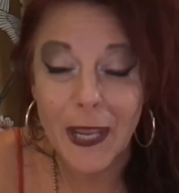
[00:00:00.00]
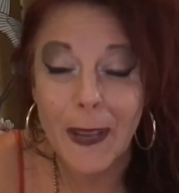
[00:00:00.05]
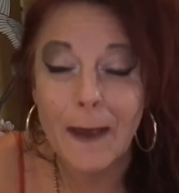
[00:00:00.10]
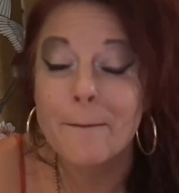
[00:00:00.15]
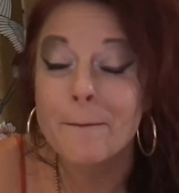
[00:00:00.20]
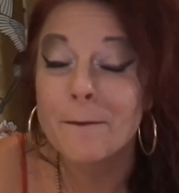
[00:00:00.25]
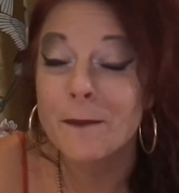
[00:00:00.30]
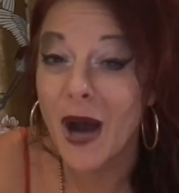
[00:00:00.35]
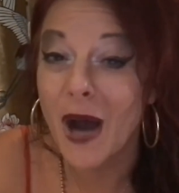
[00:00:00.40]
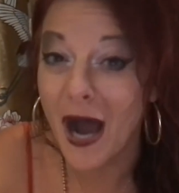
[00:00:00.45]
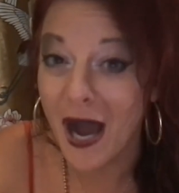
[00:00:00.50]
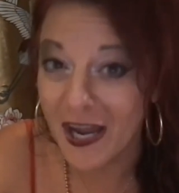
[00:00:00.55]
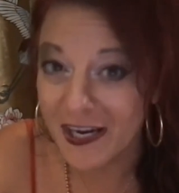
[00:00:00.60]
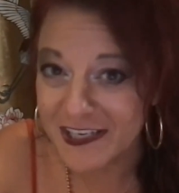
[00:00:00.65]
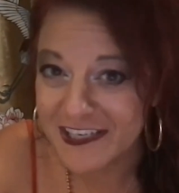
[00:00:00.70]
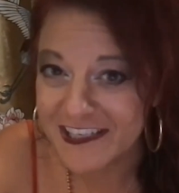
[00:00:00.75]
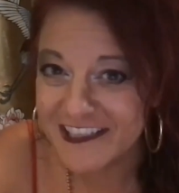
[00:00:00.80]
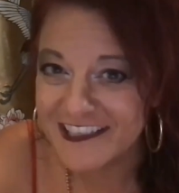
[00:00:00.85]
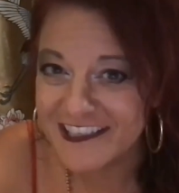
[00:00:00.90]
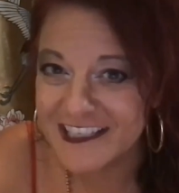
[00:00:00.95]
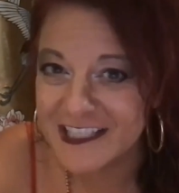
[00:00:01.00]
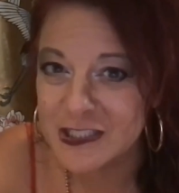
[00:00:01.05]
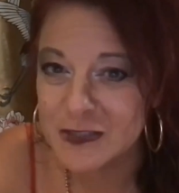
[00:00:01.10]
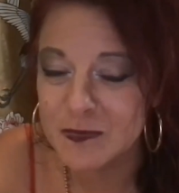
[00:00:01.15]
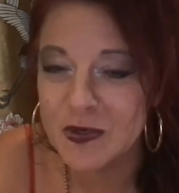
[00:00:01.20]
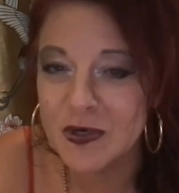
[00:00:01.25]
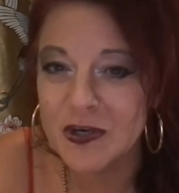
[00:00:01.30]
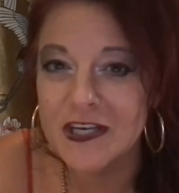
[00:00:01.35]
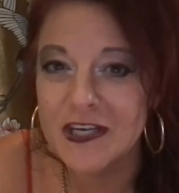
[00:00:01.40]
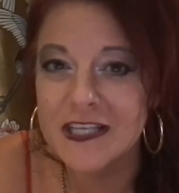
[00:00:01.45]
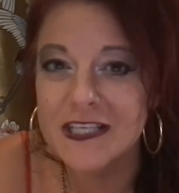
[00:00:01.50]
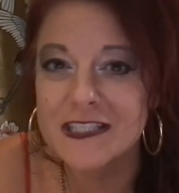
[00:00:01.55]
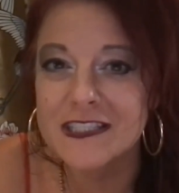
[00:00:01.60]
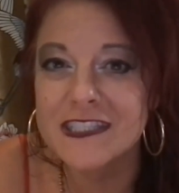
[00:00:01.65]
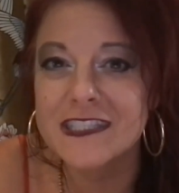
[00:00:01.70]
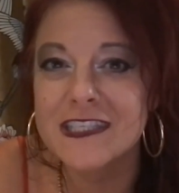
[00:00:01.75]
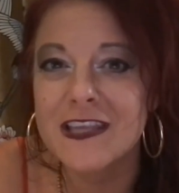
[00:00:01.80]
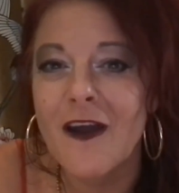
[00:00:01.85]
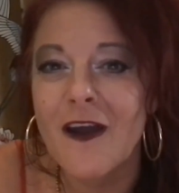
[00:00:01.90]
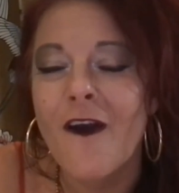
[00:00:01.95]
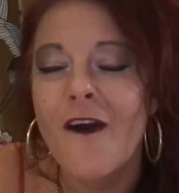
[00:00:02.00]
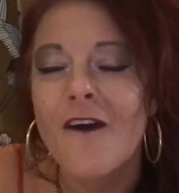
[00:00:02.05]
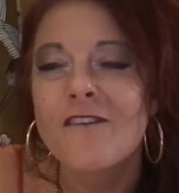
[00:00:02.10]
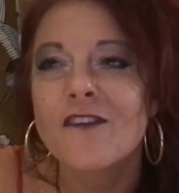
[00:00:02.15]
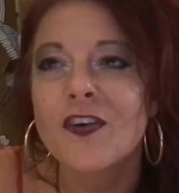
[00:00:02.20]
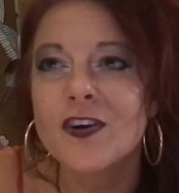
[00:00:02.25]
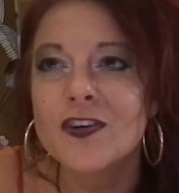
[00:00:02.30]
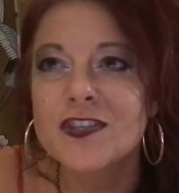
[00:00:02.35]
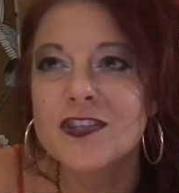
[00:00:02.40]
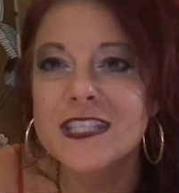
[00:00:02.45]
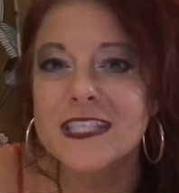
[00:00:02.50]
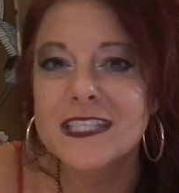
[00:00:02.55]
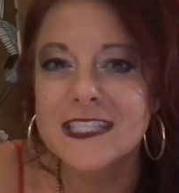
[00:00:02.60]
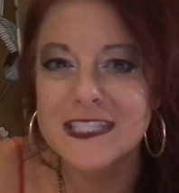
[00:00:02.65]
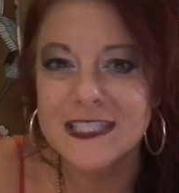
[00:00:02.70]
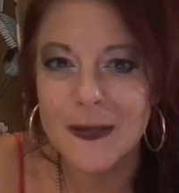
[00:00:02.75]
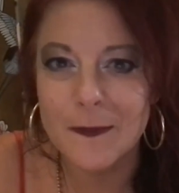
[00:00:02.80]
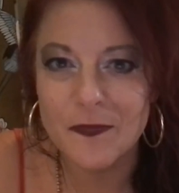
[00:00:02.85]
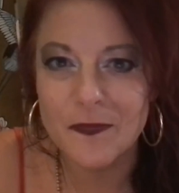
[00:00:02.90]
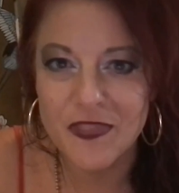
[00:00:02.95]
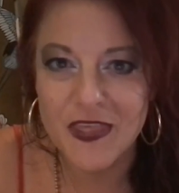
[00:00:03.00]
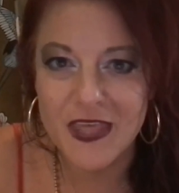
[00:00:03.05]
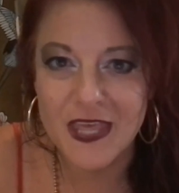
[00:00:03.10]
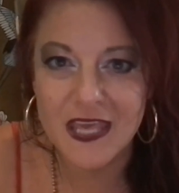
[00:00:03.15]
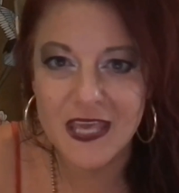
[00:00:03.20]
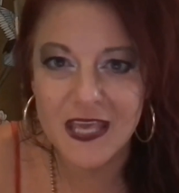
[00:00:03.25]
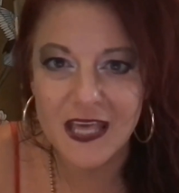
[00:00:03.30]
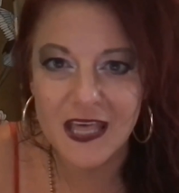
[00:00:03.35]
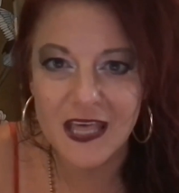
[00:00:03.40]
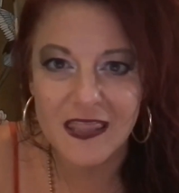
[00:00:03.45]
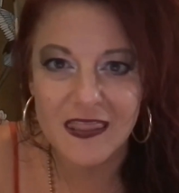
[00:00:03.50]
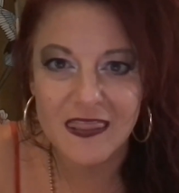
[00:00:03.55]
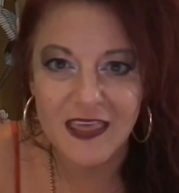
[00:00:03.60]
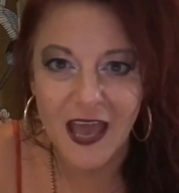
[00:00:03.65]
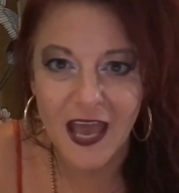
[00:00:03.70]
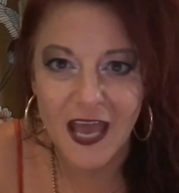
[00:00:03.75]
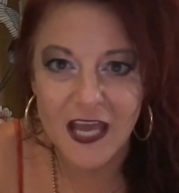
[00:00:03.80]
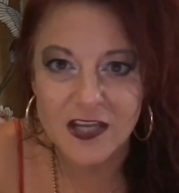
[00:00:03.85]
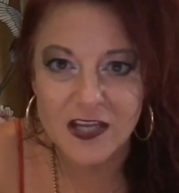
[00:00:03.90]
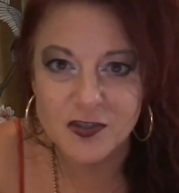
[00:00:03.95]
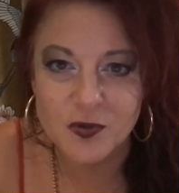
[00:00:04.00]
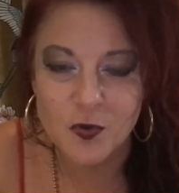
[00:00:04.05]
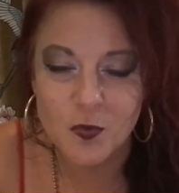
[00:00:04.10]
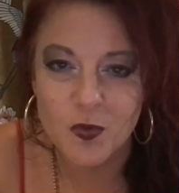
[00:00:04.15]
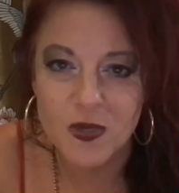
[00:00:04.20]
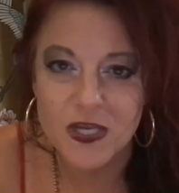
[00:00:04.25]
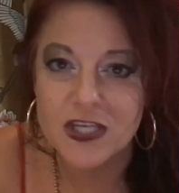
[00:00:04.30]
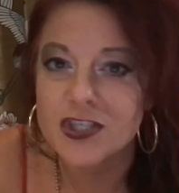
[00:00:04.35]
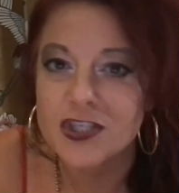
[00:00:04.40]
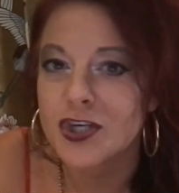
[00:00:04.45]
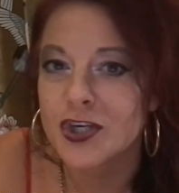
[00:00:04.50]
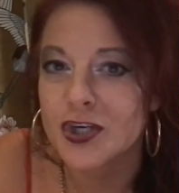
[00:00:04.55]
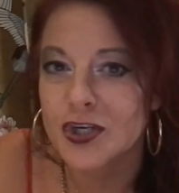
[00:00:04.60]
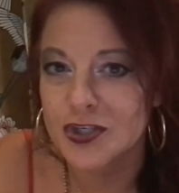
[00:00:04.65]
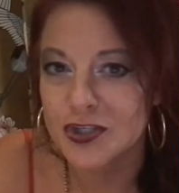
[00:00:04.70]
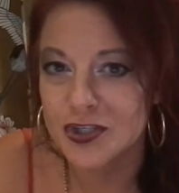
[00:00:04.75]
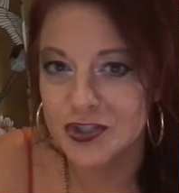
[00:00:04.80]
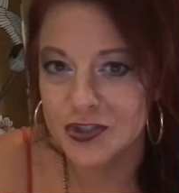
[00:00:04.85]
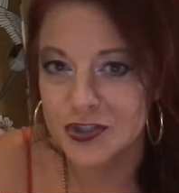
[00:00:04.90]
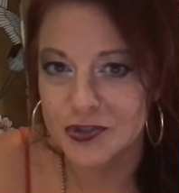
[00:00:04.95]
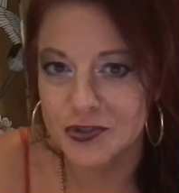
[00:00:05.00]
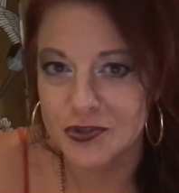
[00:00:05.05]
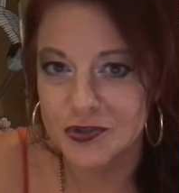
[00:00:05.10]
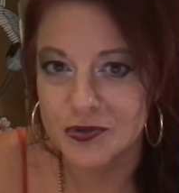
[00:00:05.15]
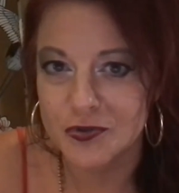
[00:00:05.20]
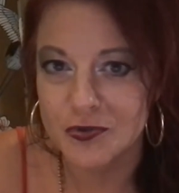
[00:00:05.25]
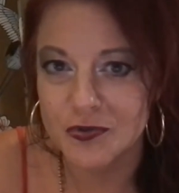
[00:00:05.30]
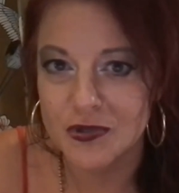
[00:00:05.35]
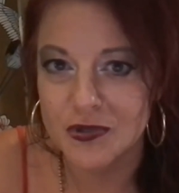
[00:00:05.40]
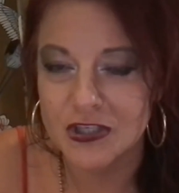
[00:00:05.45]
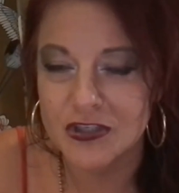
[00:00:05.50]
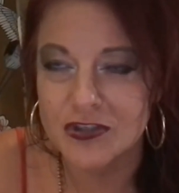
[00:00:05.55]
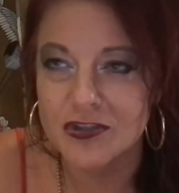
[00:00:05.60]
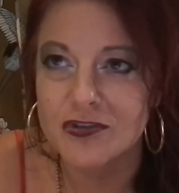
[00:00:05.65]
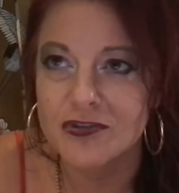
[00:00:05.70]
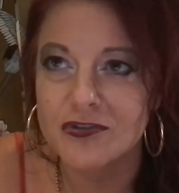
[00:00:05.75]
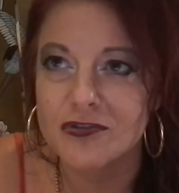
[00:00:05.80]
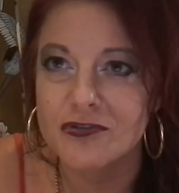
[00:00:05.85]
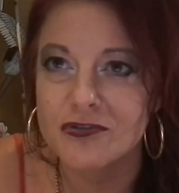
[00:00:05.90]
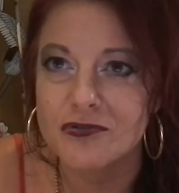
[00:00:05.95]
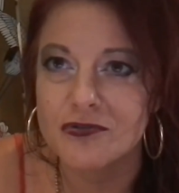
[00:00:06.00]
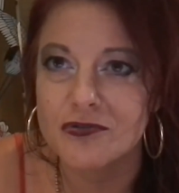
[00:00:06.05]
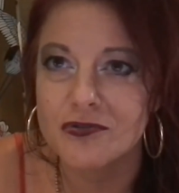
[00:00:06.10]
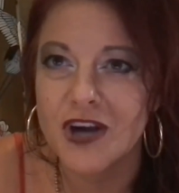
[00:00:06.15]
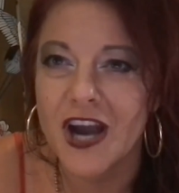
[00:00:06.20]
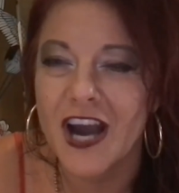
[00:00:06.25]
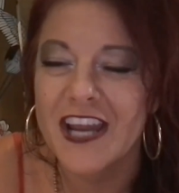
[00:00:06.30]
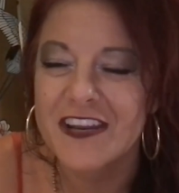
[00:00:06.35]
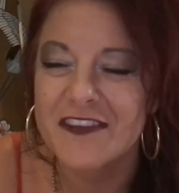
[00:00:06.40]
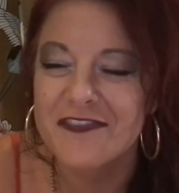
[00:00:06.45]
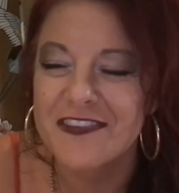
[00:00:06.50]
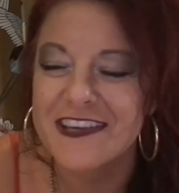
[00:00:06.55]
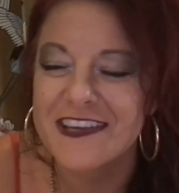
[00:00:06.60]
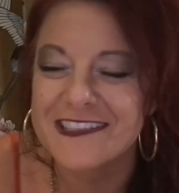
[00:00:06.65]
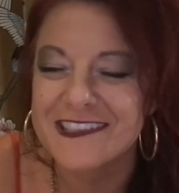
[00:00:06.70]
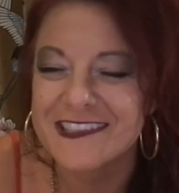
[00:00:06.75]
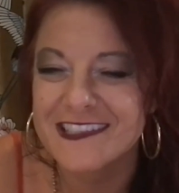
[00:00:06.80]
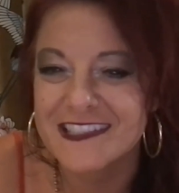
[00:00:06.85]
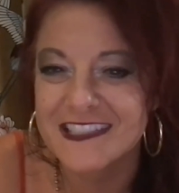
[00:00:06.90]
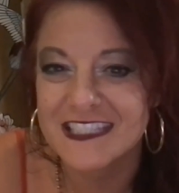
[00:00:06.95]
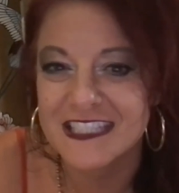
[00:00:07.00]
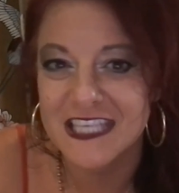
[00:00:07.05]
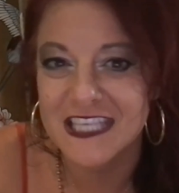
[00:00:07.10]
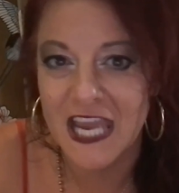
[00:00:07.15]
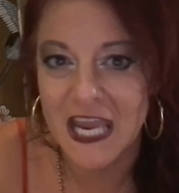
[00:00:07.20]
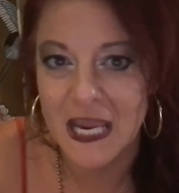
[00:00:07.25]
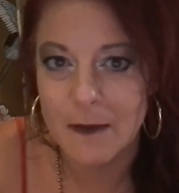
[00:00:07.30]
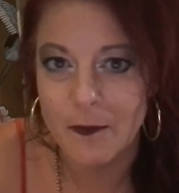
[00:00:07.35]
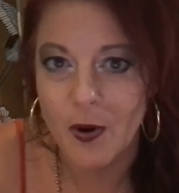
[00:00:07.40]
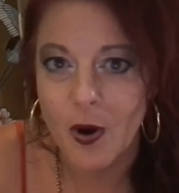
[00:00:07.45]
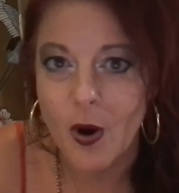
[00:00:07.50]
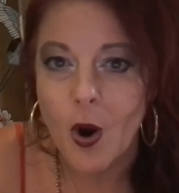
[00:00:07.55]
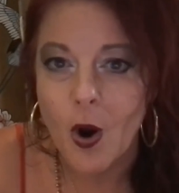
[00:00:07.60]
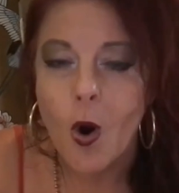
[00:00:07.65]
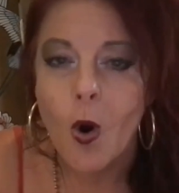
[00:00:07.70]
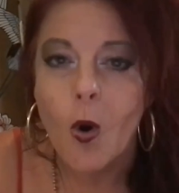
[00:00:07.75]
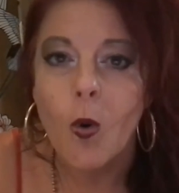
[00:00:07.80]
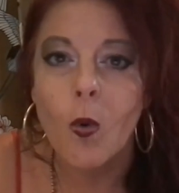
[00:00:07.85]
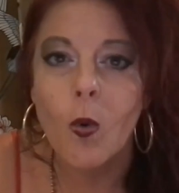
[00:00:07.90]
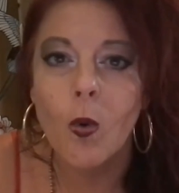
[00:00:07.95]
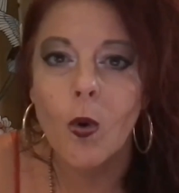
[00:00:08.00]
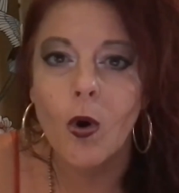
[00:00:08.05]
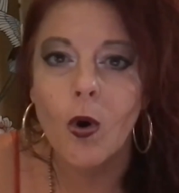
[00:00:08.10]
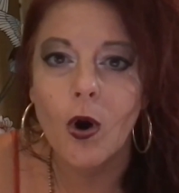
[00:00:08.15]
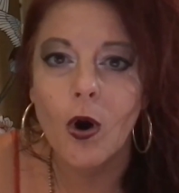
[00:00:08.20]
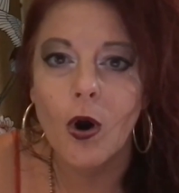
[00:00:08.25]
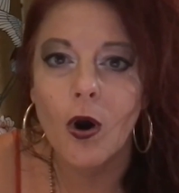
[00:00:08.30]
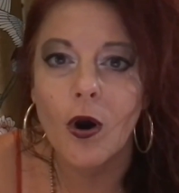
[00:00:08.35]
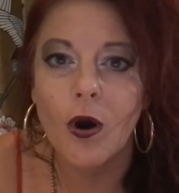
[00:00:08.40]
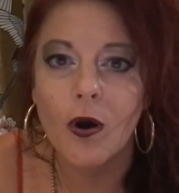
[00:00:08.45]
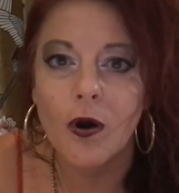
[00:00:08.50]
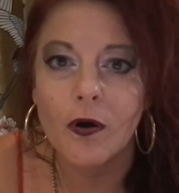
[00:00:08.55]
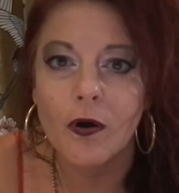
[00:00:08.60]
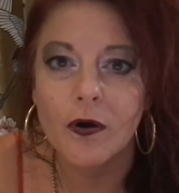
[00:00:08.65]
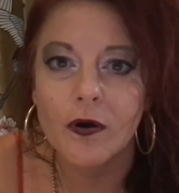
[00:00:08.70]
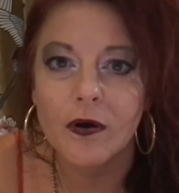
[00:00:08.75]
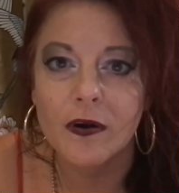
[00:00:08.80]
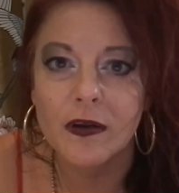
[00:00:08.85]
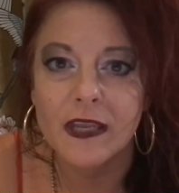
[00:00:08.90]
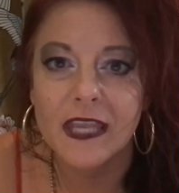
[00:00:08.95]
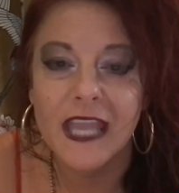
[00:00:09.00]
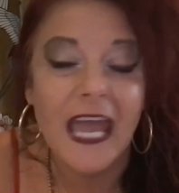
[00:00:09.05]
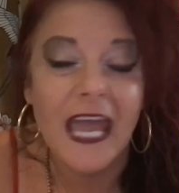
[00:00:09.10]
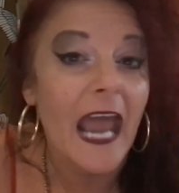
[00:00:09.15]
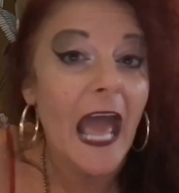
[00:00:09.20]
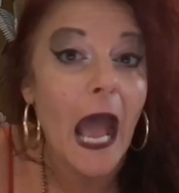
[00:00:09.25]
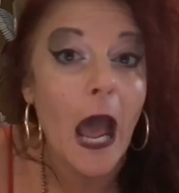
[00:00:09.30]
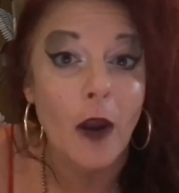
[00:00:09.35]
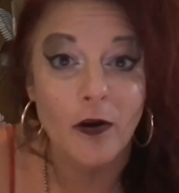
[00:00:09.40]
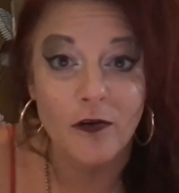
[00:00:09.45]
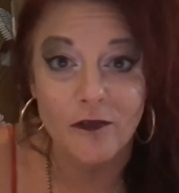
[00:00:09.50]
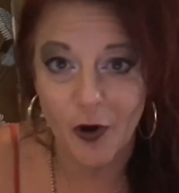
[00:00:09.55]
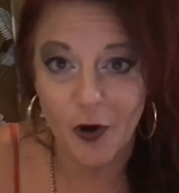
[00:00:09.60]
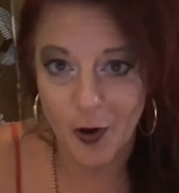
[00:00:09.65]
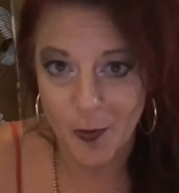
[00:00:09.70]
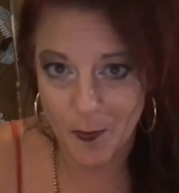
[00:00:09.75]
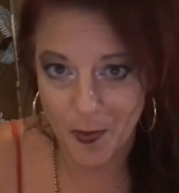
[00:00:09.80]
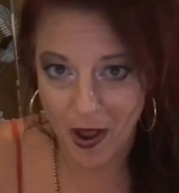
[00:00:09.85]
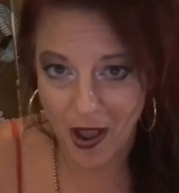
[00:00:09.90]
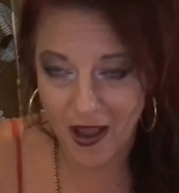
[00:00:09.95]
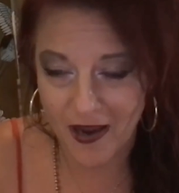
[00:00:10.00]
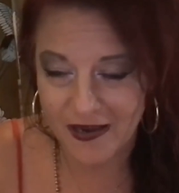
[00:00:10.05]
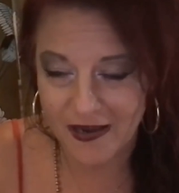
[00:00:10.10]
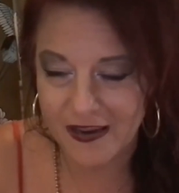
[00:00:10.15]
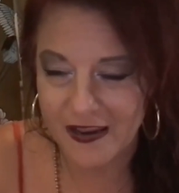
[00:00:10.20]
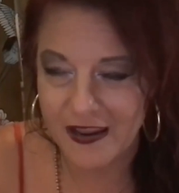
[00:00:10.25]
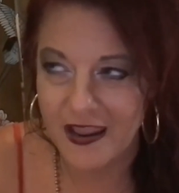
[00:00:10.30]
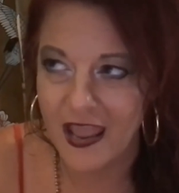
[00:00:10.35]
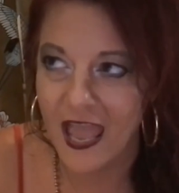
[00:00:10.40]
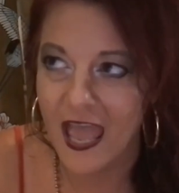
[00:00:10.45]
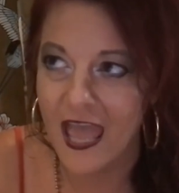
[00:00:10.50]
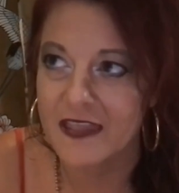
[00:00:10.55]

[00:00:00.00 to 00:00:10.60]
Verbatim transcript: embodied experience versus something that we turn to to kind of escape or get out of our body.